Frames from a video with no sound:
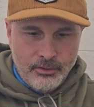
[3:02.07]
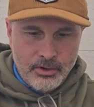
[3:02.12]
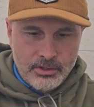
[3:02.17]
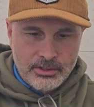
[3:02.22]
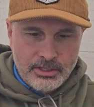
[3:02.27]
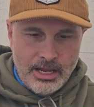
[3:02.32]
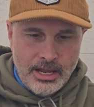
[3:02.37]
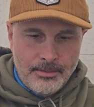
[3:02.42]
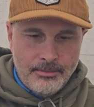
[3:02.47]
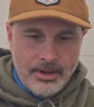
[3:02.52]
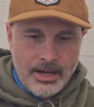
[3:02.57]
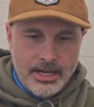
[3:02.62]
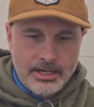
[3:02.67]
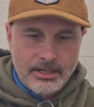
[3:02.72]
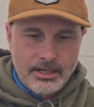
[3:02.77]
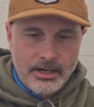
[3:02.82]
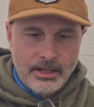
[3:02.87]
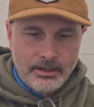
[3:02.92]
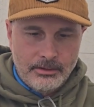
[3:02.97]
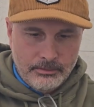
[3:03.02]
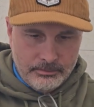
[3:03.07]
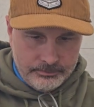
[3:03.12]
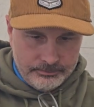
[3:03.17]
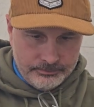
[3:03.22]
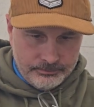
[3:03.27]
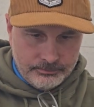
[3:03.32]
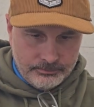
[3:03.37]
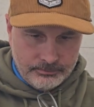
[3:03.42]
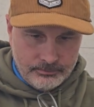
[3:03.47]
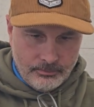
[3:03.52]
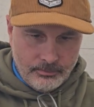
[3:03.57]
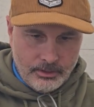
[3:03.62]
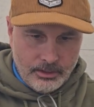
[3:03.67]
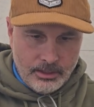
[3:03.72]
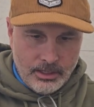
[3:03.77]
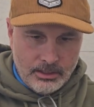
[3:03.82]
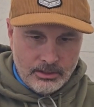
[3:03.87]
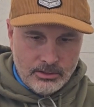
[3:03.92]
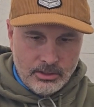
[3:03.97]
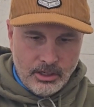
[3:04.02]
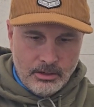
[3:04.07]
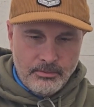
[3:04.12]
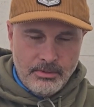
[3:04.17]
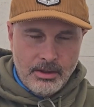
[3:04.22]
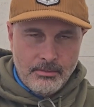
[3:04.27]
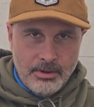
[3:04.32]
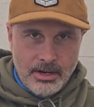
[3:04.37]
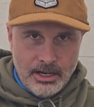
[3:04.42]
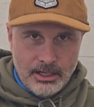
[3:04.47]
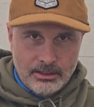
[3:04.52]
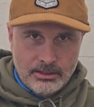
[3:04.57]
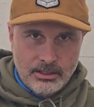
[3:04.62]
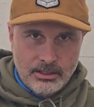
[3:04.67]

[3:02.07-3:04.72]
first time I did it, it took me a minute